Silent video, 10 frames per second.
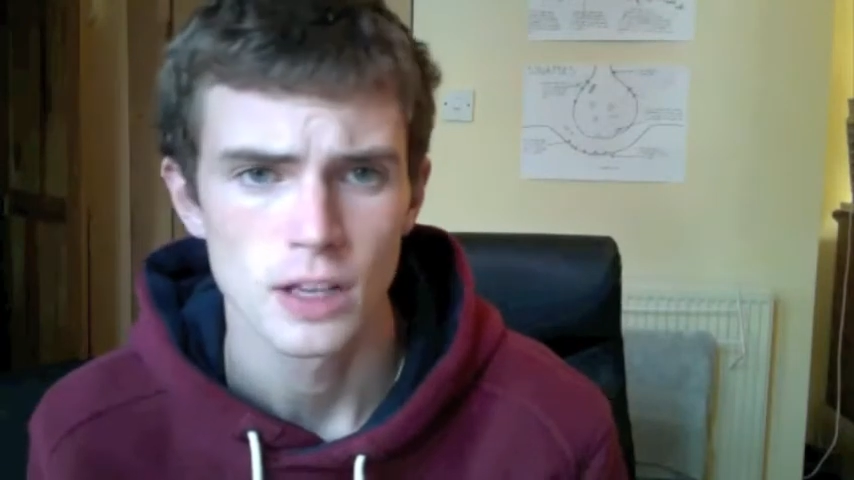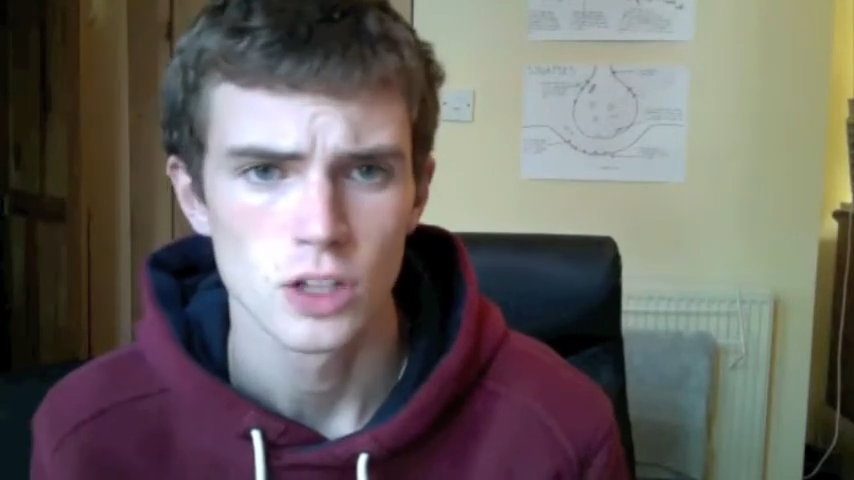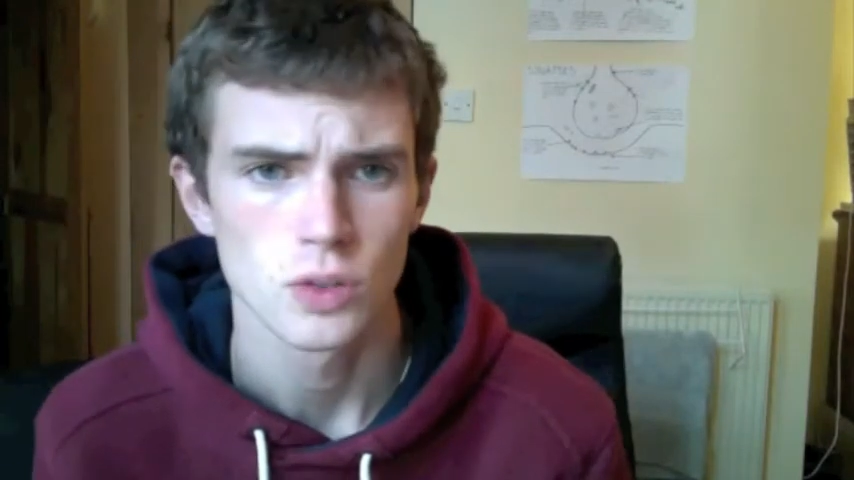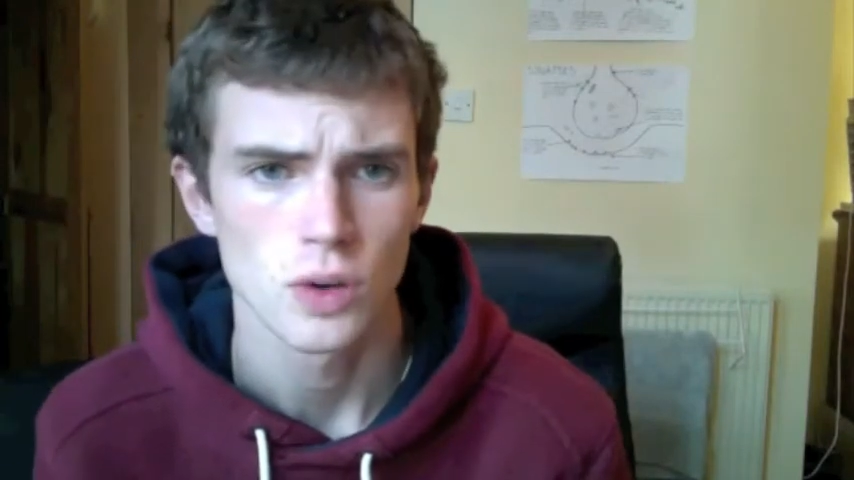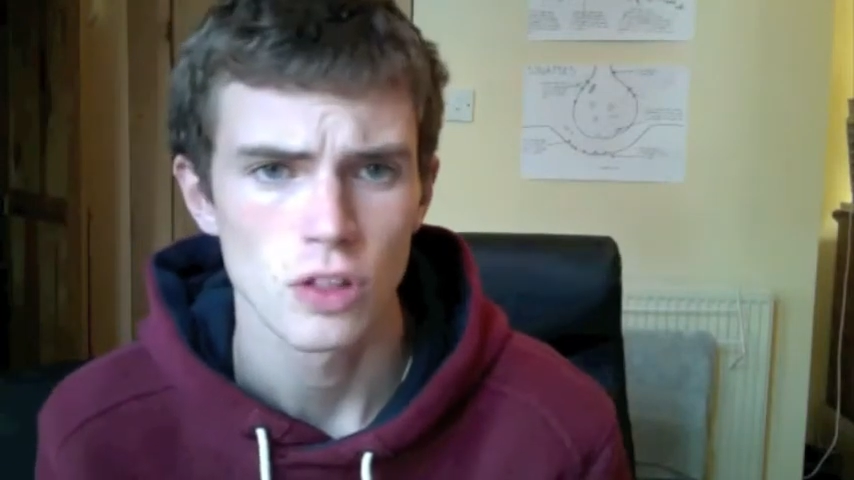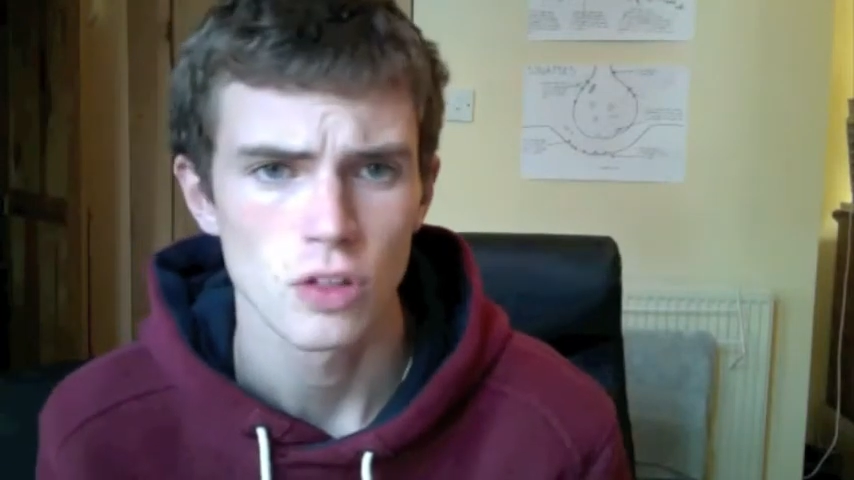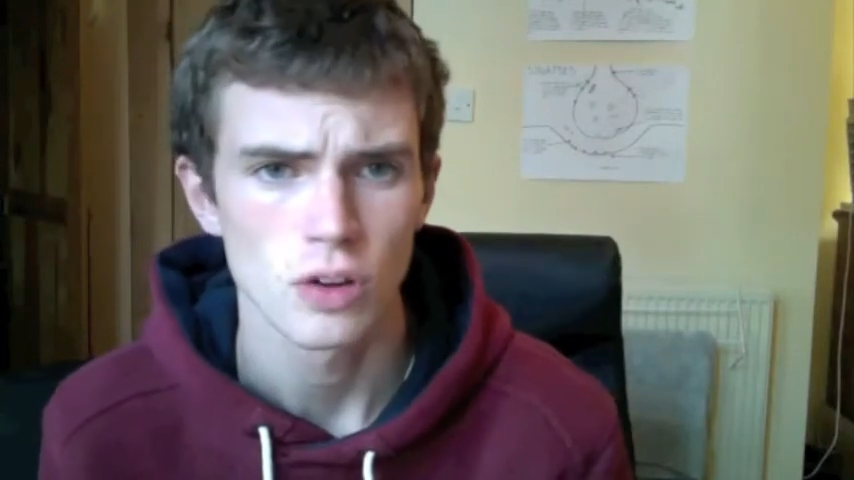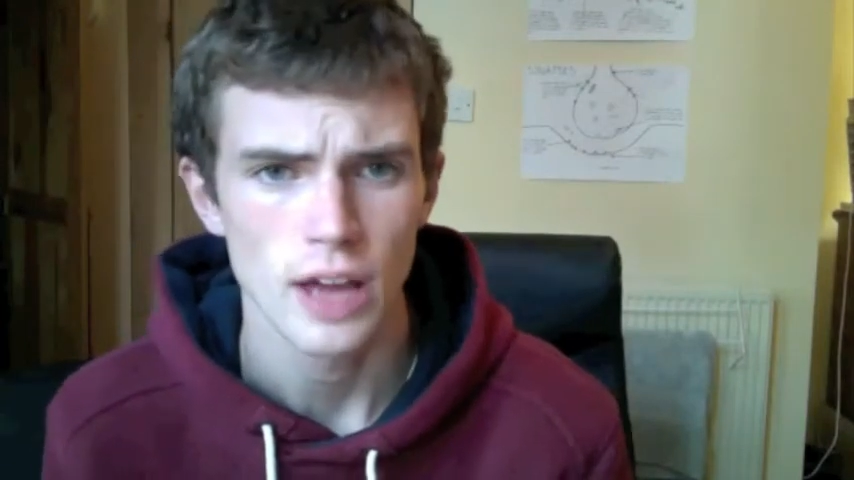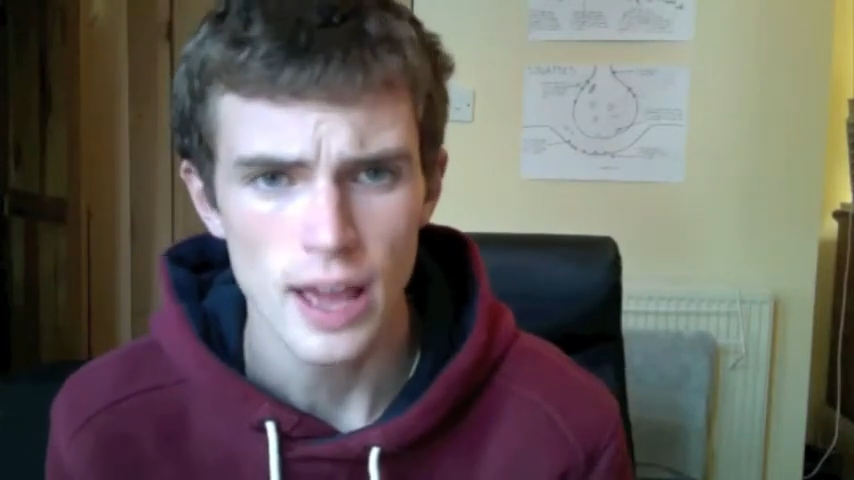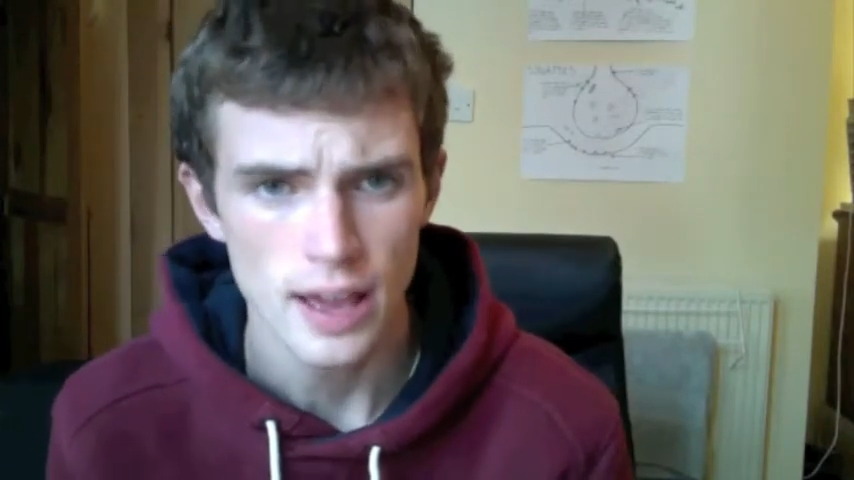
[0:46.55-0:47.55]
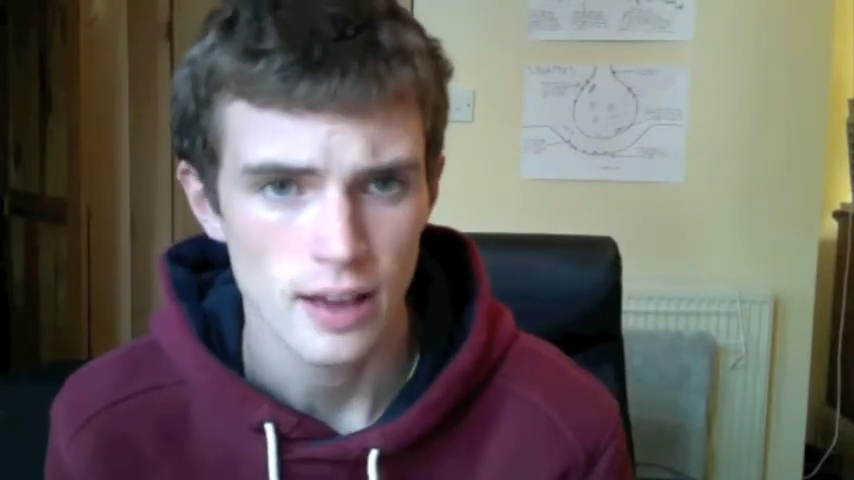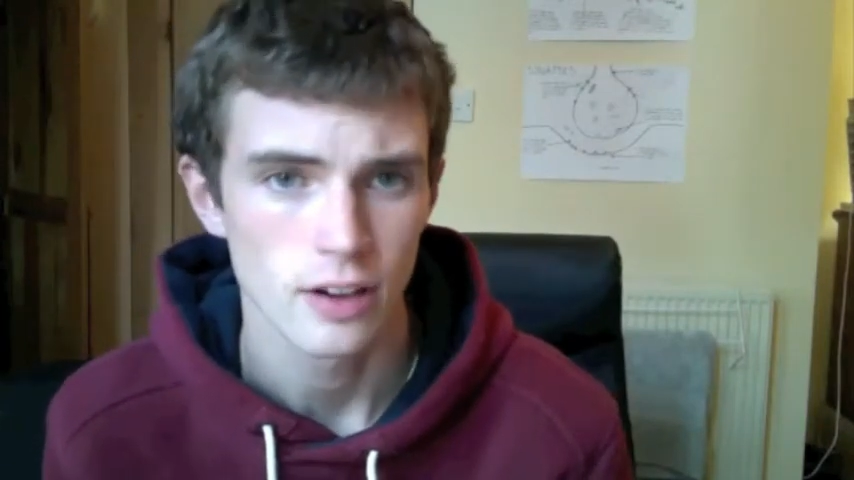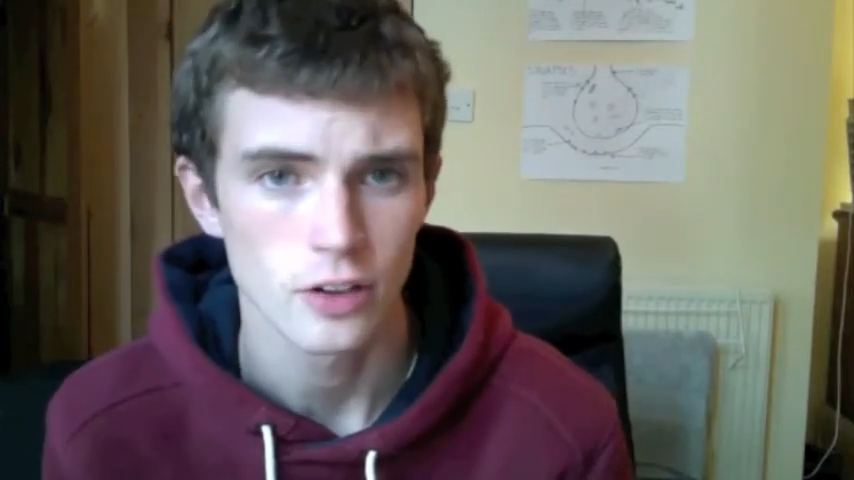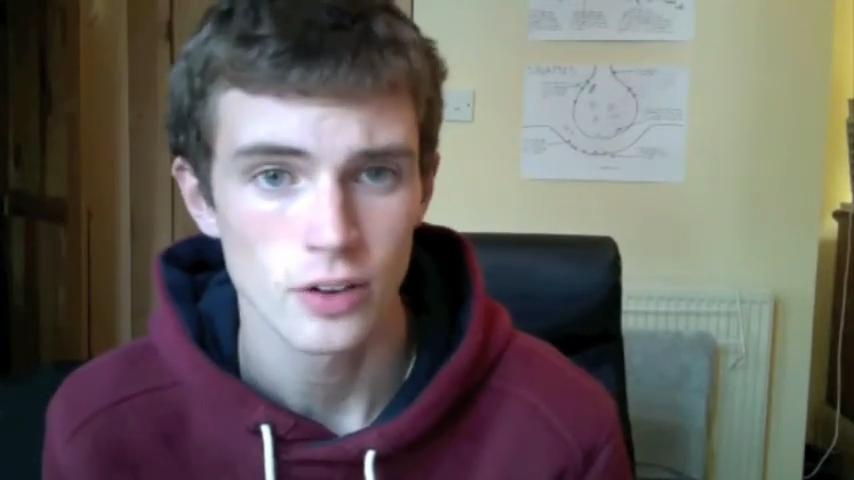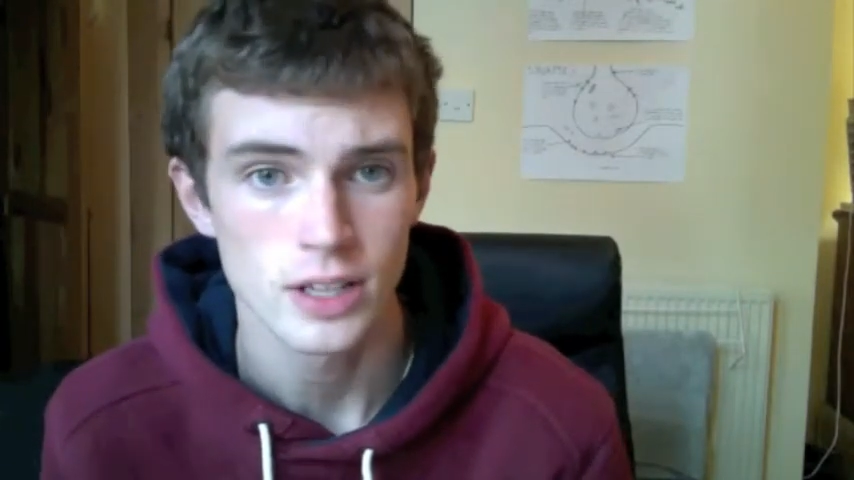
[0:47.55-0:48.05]
So I thought, hey,
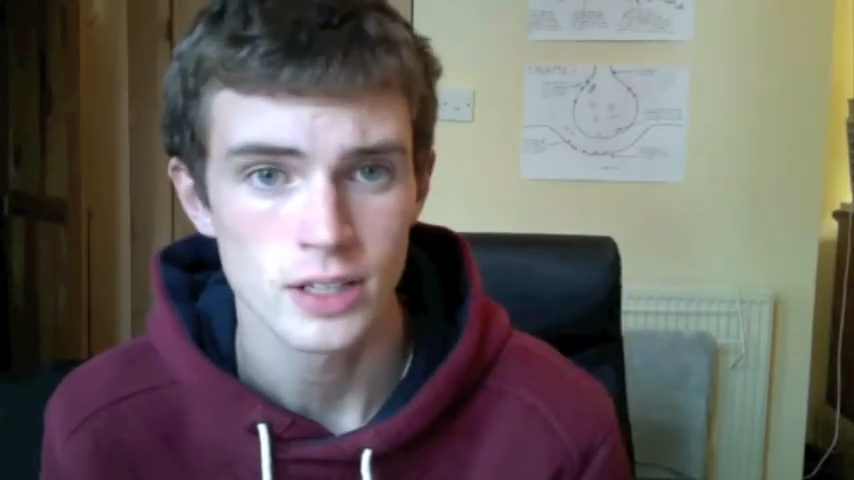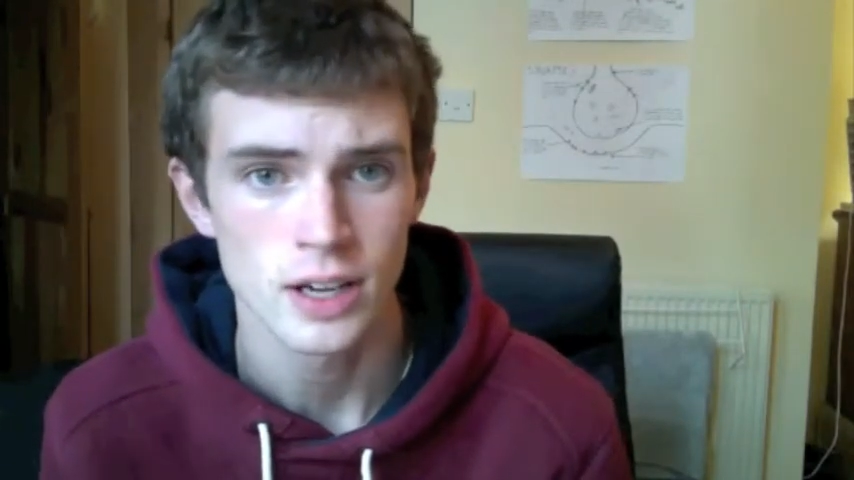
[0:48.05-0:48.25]
crazy